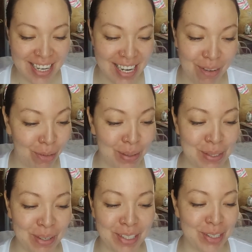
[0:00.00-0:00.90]
and I've always
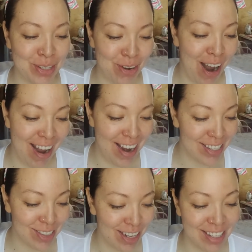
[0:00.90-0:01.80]
wanted to try
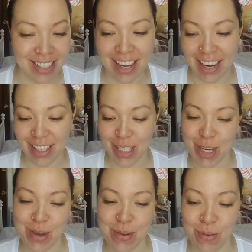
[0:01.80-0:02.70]
it, so I decided
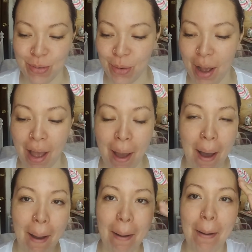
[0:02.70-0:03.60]
to
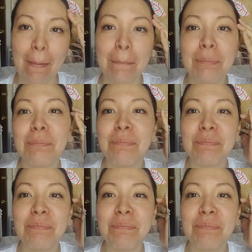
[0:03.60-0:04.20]
um,